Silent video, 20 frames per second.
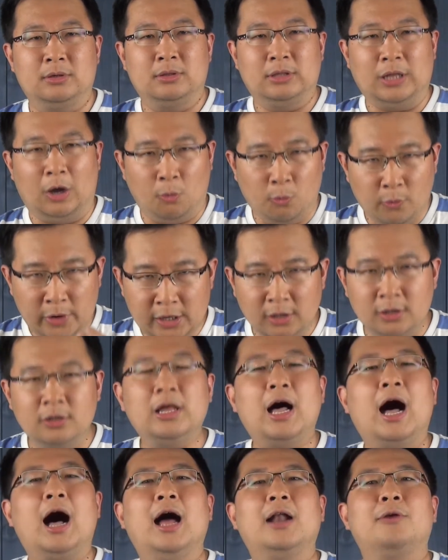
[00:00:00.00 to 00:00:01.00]
Now,
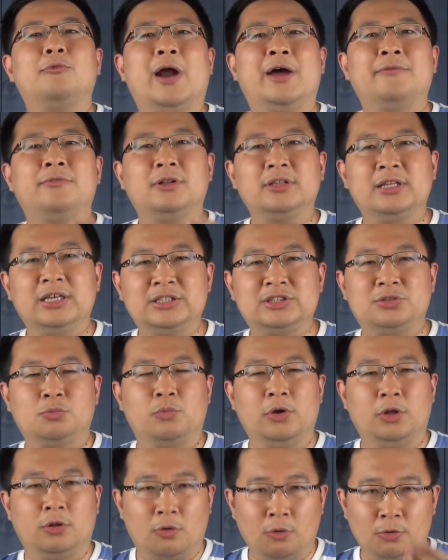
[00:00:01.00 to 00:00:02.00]
we'll unravel this,
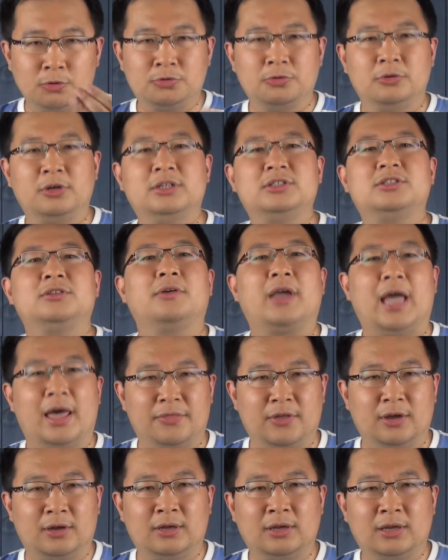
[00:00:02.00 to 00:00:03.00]
we'll go through this
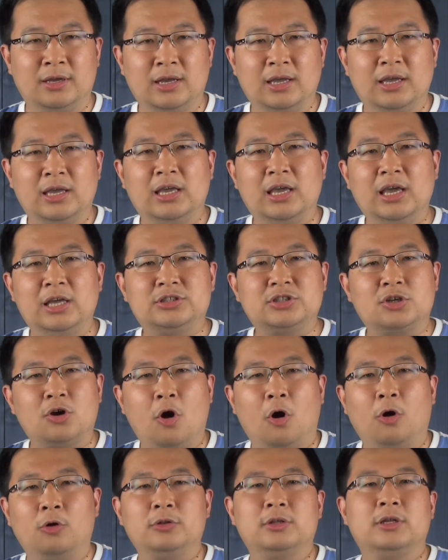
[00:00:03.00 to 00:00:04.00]
together. It's
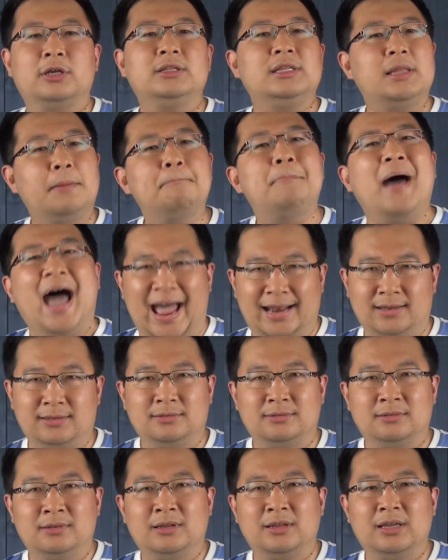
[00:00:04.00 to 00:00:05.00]
called The
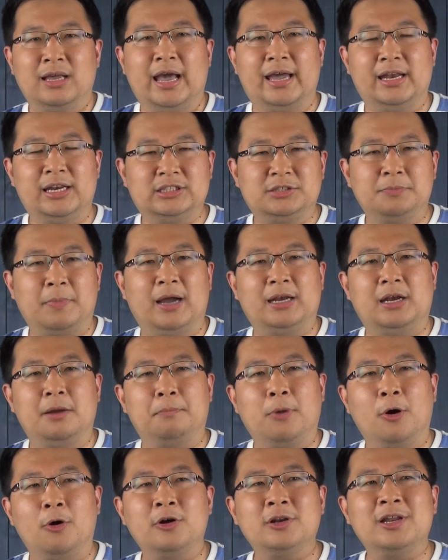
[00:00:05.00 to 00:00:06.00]
Bag, and it's by the
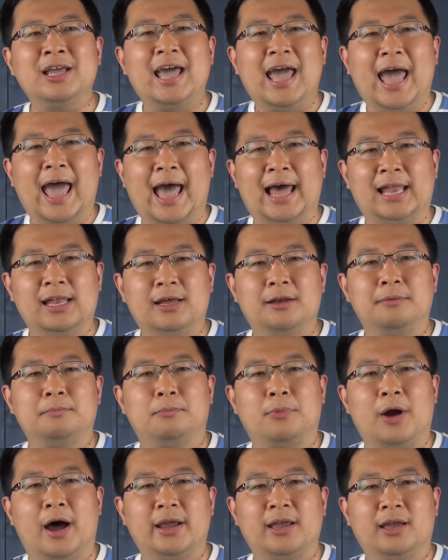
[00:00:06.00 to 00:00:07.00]
poet
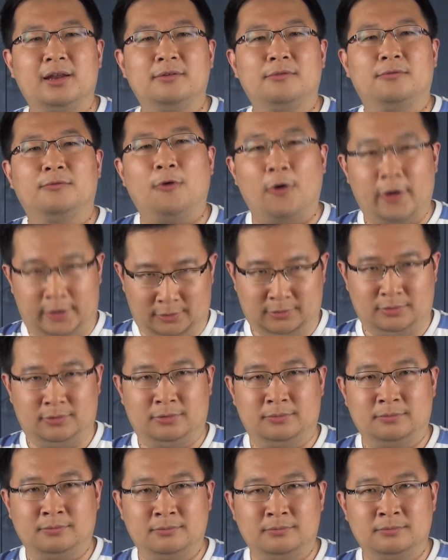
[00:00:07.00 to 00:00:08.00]
Ellen Bryant Voigt.
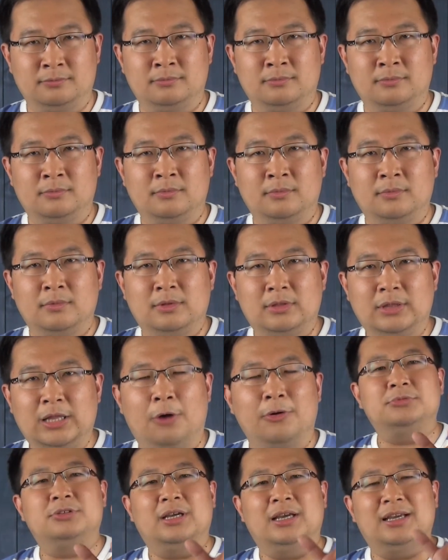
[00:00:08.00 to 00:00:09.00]

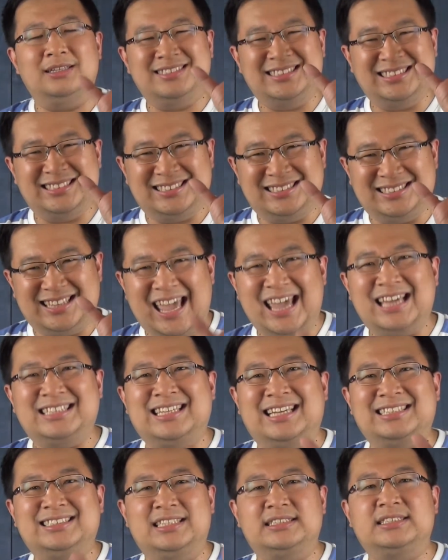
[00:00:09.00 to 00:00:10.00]
Now, it takes
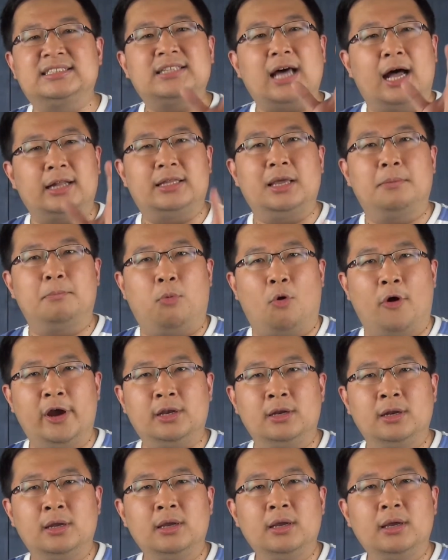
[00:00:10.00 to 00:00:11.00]
as its starting
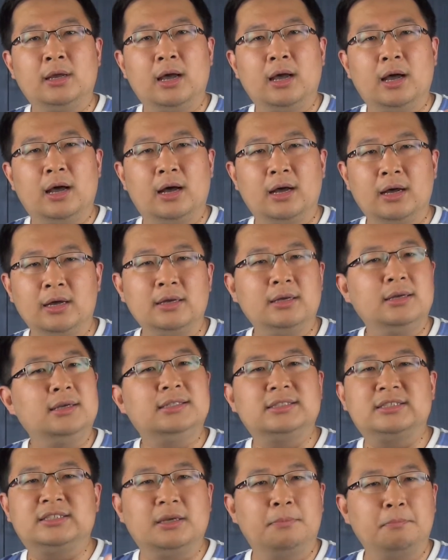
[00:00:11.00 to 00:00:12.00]
point a
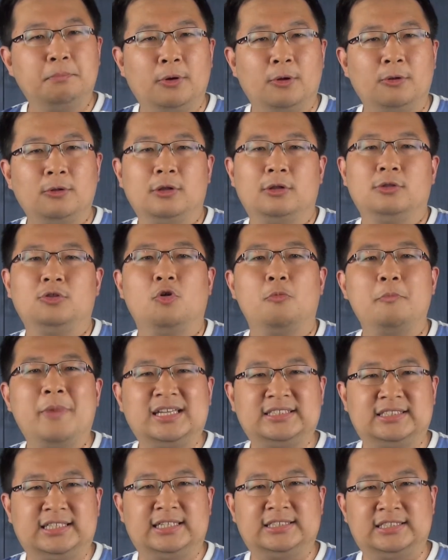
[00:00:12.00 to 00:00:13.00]
simple
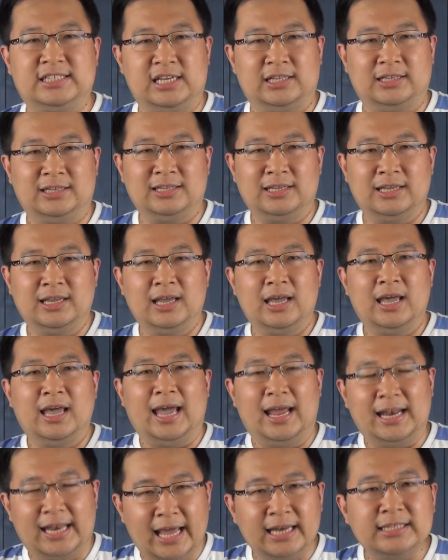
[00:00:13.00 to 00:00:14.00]
domestic scene.
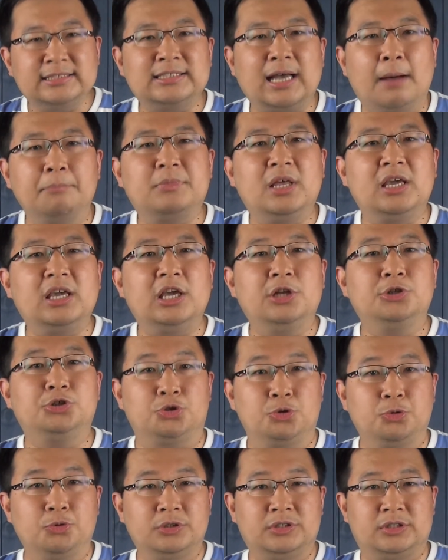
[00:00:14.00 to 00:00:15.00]
And then something
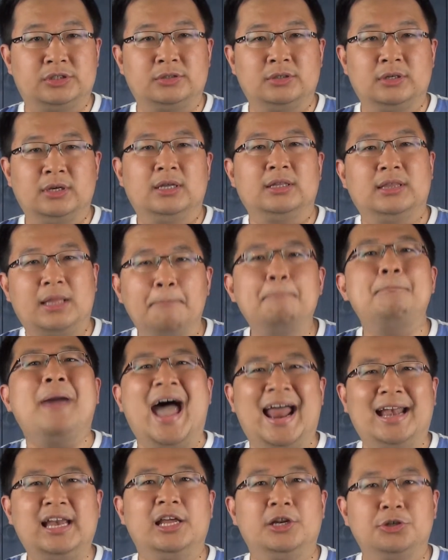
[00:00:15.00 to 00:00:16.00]
intrudes, the
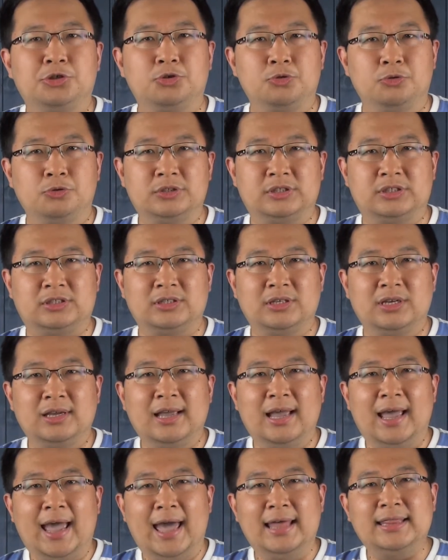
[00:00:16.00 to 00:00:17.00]
bat intrudes.
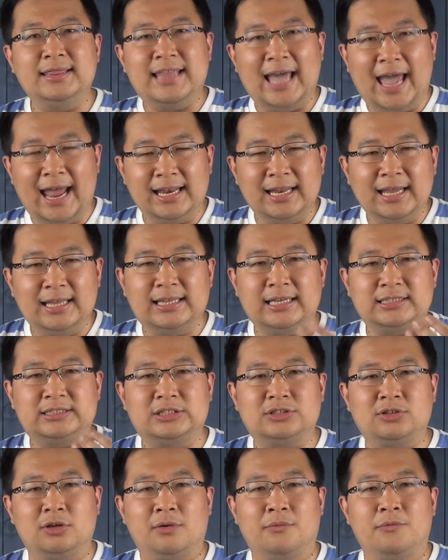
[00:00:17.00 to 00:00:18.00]
And then there's a
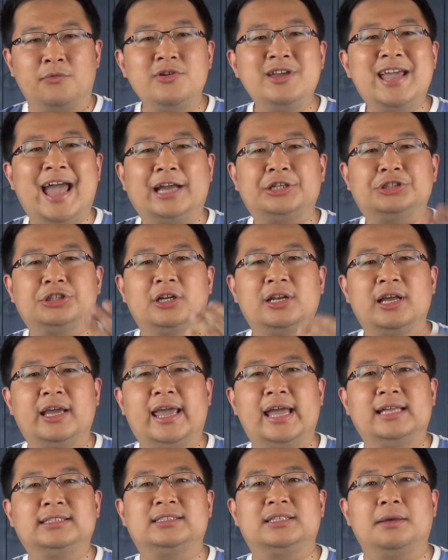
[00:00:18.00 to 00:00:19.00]
sort of reaction
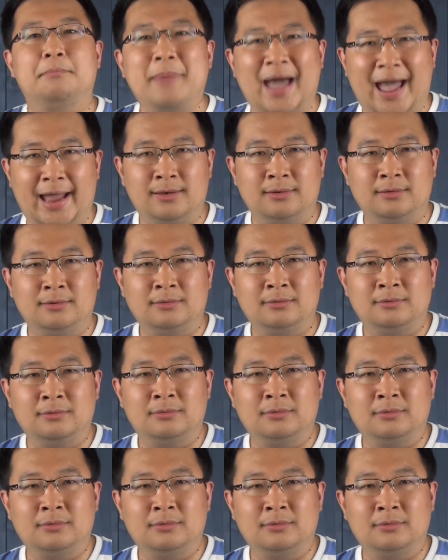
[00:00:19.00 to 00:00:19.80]
against the bat.